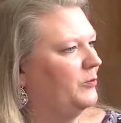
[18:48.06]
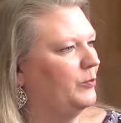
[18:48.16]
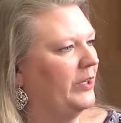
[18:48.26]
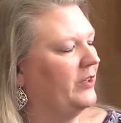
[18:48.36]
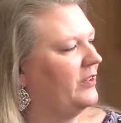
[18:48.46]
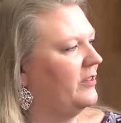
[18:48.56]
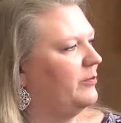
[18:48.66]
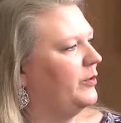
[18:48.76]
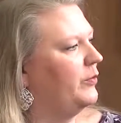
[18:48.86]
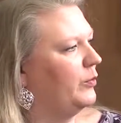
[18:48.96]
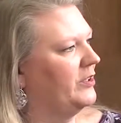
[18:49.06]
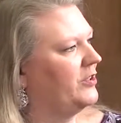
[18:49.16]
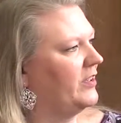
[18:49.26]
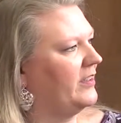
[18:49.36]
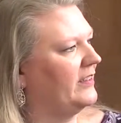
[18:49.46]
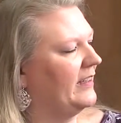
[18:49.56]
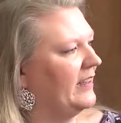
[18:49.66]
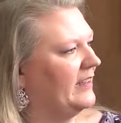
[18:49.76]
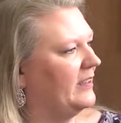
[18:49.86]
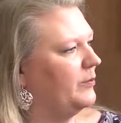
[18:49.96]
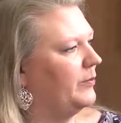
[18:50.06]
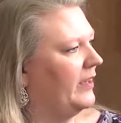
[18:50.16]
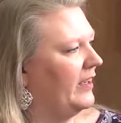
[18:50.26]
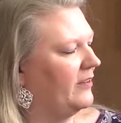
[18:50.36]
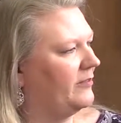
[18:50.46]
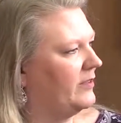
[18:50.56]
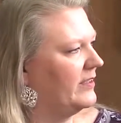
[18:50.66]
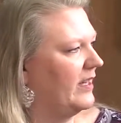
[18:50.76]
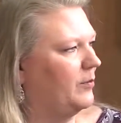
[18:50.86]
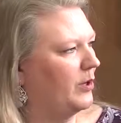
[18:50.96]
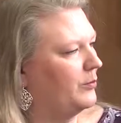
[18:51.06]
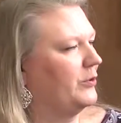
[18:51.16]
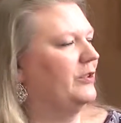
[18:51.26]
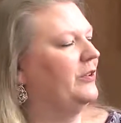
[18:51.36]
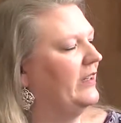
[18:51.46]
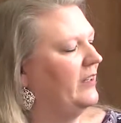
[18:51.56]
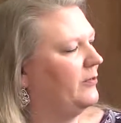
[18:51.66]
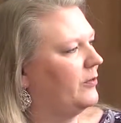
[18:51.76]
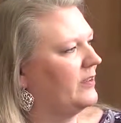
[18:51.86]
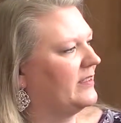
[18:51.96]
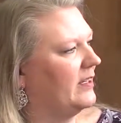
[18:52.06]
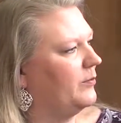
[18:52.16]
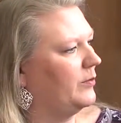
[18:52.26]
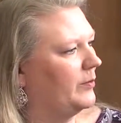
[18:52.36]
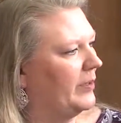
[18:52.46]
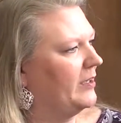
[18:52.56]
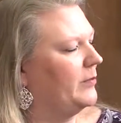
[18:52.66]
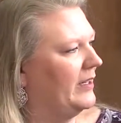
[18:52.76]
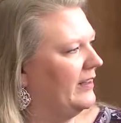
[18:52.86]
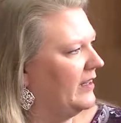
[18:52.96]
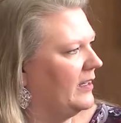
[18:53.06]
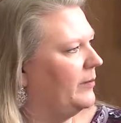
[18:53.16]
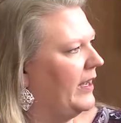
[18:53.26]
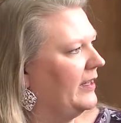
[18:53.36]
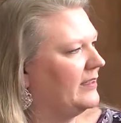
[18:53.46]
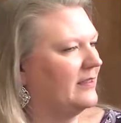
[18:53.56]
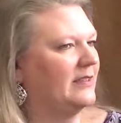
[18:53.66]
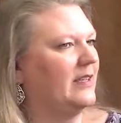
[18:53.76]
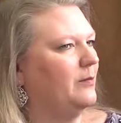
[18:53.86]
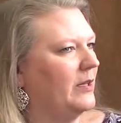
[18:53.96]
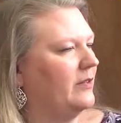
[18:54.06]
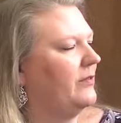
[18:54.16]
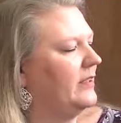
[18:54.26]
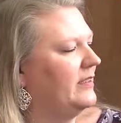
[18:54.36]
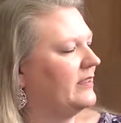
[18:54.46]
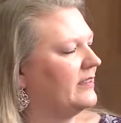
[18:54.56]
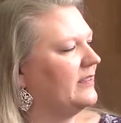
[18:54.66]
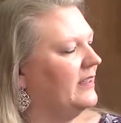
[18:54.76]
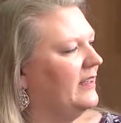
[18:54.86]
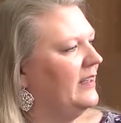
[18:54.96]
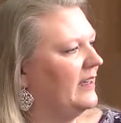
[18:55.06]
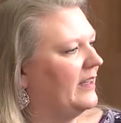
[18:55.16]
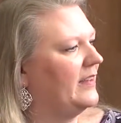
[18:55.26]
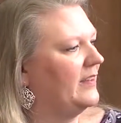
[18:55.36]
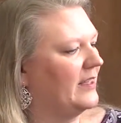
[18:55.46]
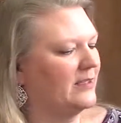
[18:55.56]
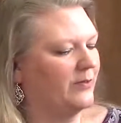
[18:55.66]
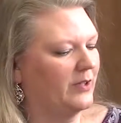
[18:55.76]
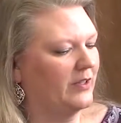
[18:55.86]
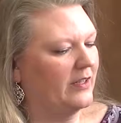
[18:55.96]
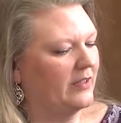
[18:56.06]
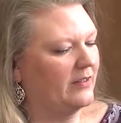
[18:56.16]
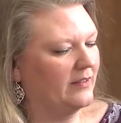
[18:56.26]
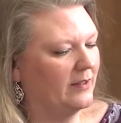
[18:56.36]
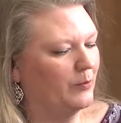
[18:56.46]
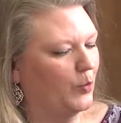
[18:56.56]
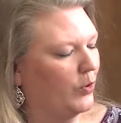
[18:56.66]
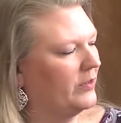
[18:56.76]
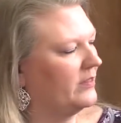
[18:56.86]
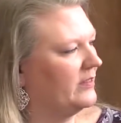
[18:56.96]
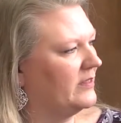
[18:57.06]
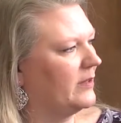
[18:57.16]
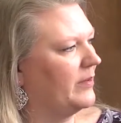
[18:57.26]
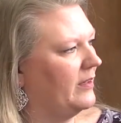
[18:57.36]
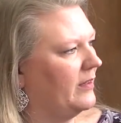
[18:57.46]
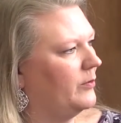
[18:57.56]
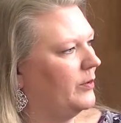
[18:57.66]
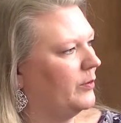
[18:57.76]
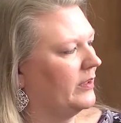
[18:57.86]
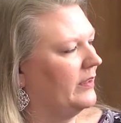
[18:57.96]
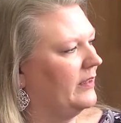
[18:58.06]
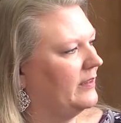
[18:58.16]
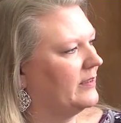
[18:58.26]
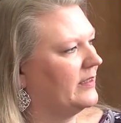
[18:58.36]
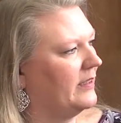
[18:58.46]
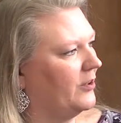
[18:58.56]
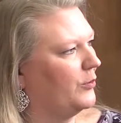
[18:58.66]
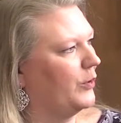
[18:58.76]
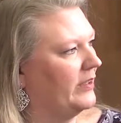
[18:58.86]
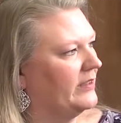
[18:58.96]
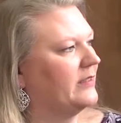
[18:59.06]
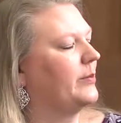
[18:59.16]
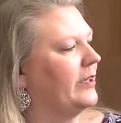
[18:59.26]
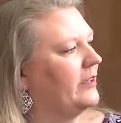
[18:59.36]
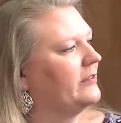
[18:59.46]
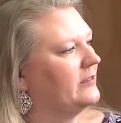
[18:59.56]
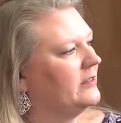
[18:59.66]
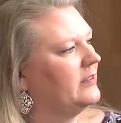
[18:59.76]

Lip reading: we couldn't have moved to Wichita and had him have the same opportunity for the same amount of money that he makes and the same benefits. And I think that's very important and something that we really need to sing our praises about.